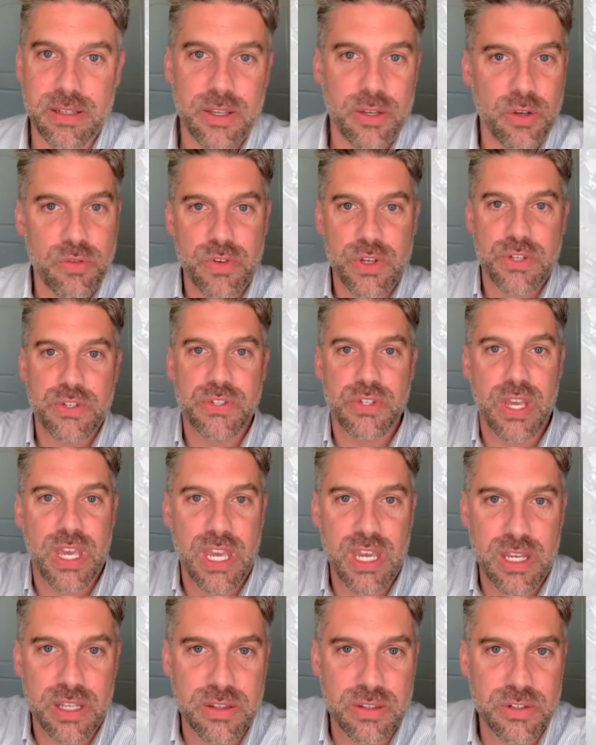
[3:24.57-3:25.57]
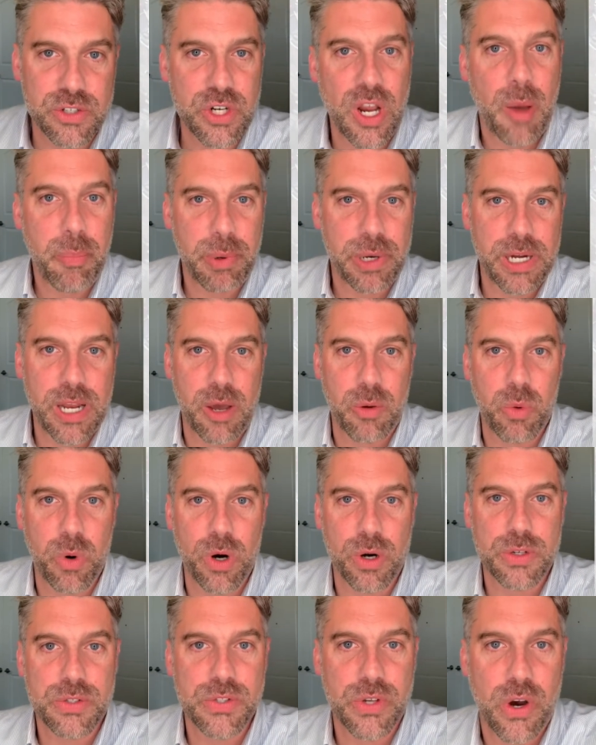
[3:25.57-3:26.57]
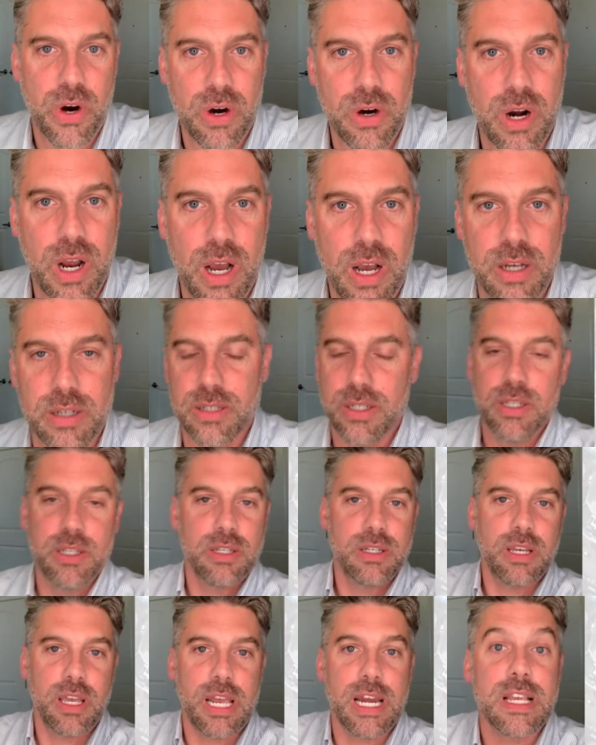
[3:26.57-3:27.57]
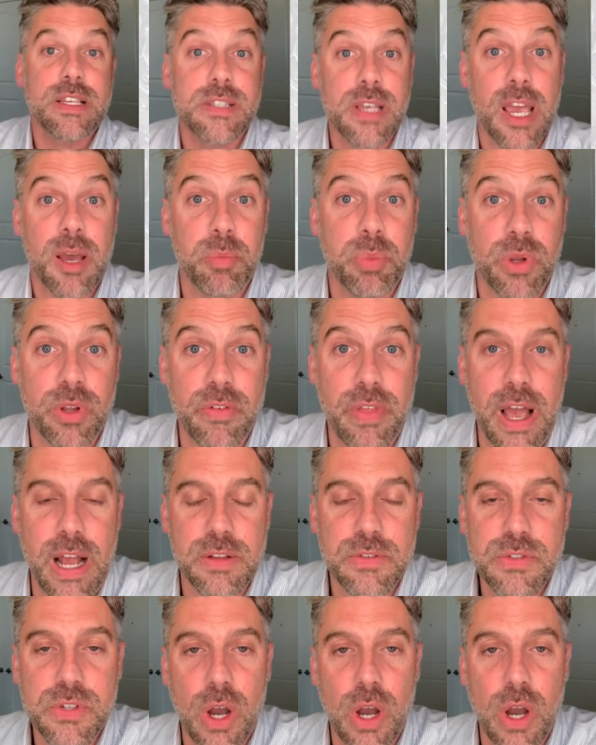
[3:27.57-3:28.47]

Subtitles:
QVC and the shopping networks are an example of that.